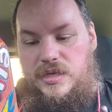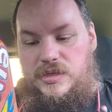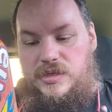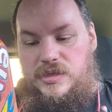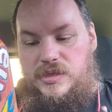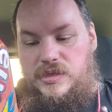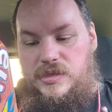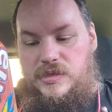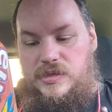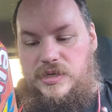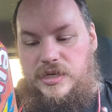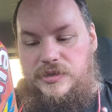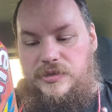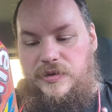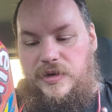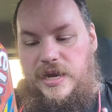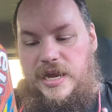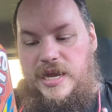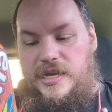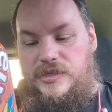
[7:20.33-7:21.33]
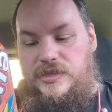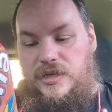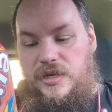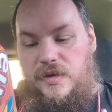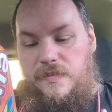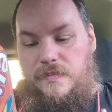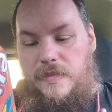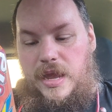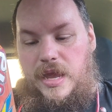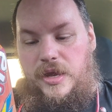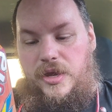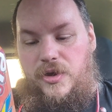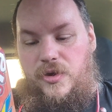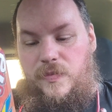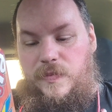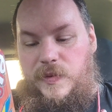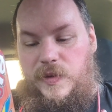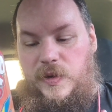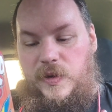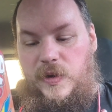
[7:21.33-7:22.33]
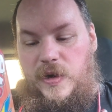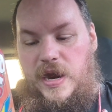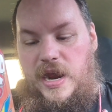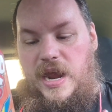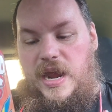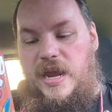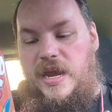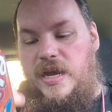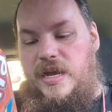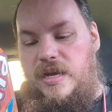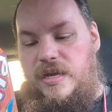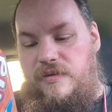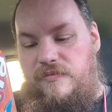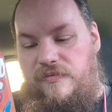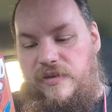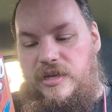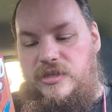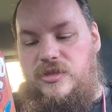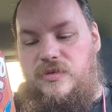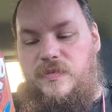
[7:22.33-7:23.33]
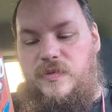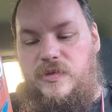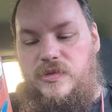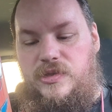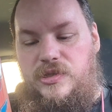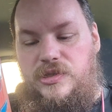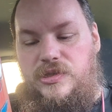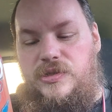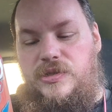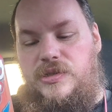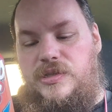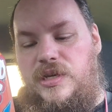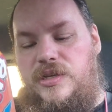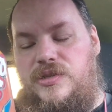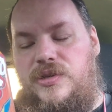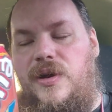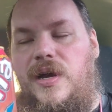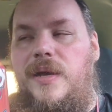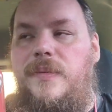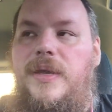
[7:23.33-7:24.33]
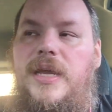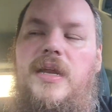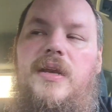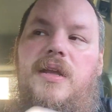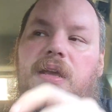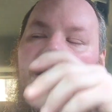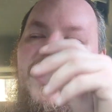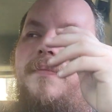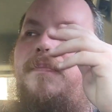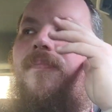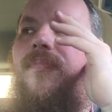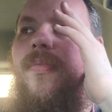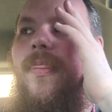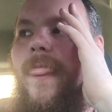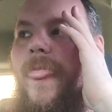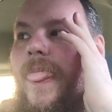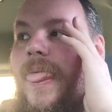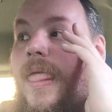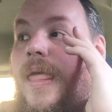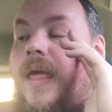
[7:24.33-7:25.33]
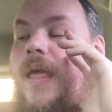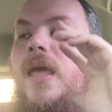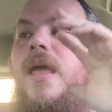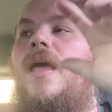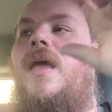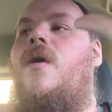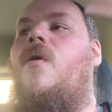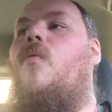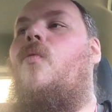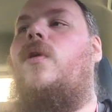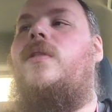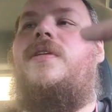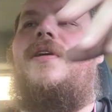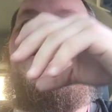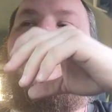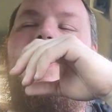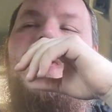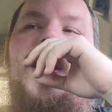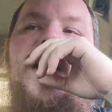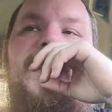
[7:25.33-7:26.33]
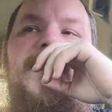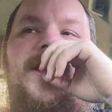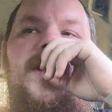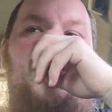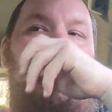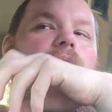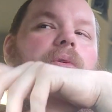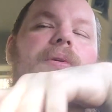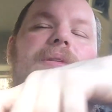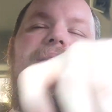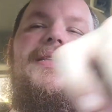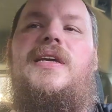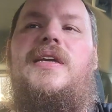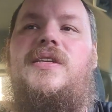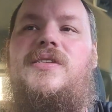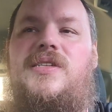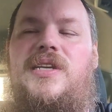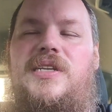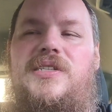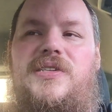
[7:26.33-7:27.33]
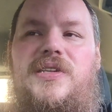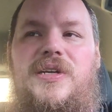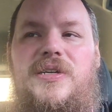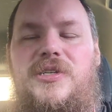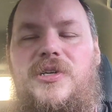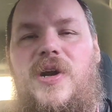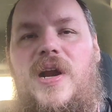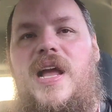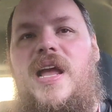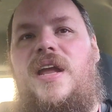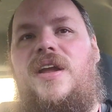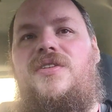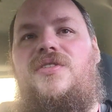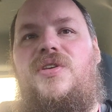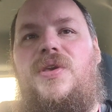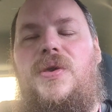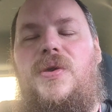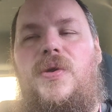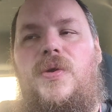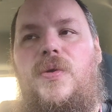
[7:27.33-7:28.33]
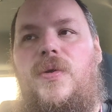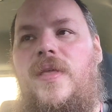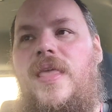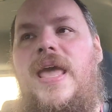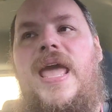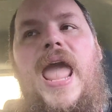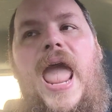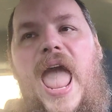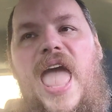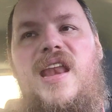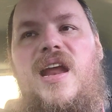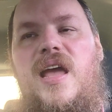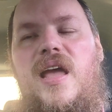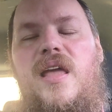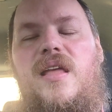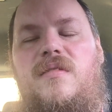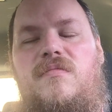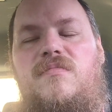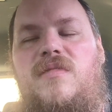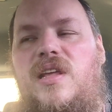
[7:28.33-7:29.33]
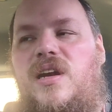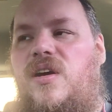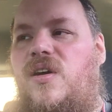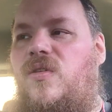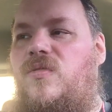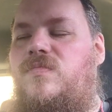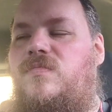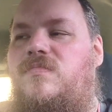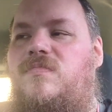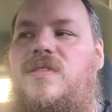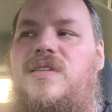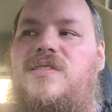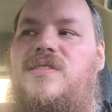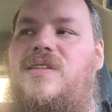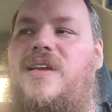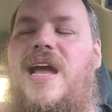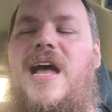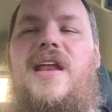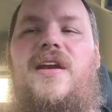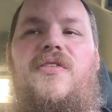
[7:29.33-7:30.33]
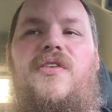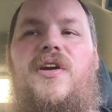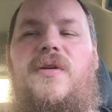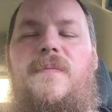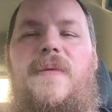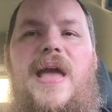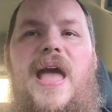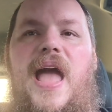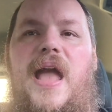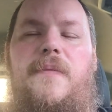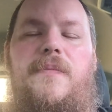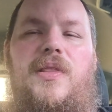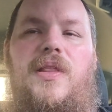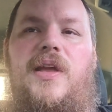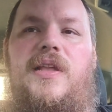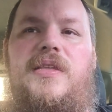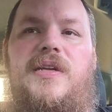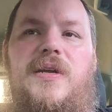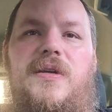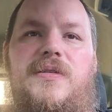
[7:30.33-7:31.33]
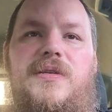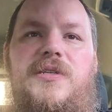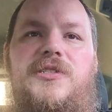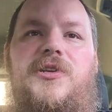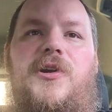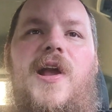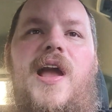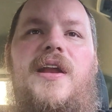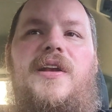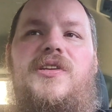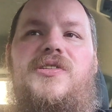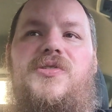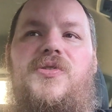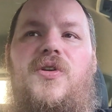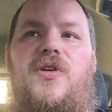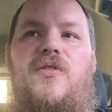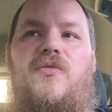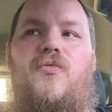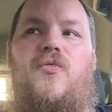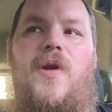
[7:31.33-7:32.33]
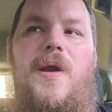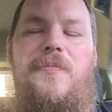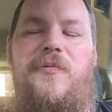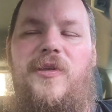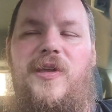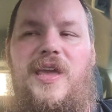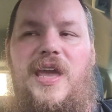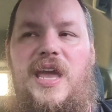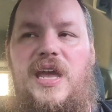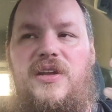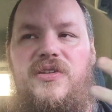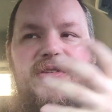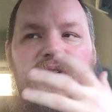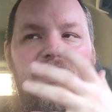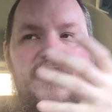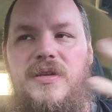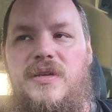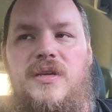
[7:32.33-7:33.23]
citric acid, mango puree, vegetable juice. So, I mean, what they're trying to do with this is they're trying to and I, and you know this is kind of their bag, but like they're they're trying to sort of replicate